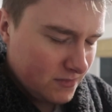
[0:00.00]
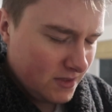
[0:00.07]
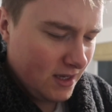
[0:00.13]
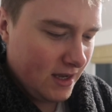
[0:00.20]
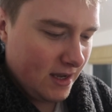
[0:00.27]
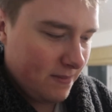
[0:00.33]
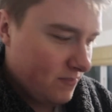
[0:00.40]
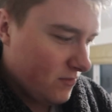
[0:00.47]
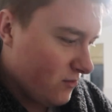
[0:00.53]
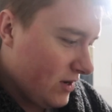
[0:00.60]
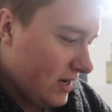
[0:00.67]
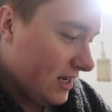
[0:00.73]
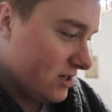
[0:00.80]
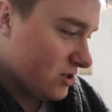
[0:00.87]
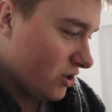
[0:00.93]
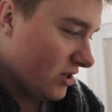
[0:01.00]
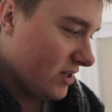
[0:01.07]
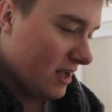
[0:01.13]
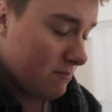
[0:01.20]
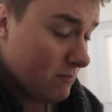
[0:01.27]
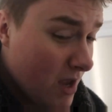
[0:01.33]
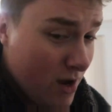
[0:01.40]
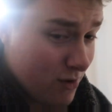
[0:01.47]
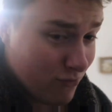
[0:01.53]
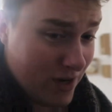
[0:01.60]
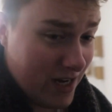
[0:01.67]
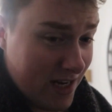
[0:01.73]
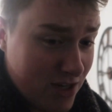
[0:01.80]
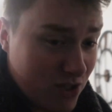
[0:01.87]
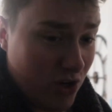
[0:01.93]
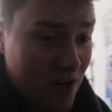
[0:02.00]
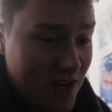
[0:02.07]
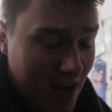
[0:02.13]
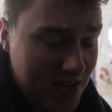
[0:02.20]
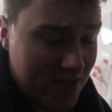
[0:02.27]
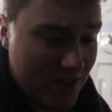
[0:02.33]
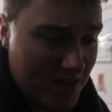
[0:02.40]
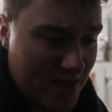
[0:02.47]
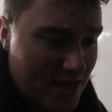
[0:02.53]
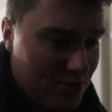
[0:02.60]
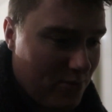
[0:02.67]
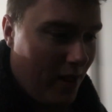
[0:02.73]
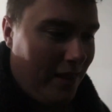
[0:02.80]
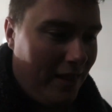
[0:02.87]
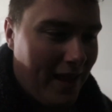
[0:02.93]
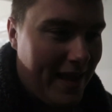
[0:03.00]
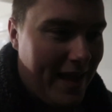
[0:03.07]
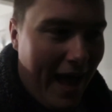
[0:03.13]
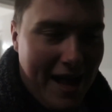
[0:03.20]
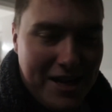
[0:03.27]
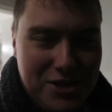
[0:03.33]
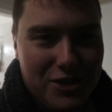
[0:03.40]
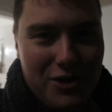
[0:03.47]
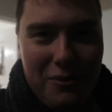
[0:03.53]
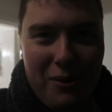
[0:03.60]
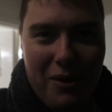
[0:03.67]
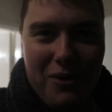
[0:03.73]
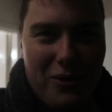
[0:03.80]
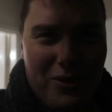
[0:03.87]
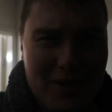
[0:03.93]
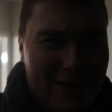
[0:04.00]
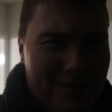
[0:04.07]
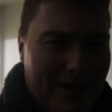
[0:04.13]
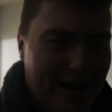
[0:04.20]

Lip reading: Yeah, really enjoyed that. Really enjoyed yesterday as well, like catching up on all of them.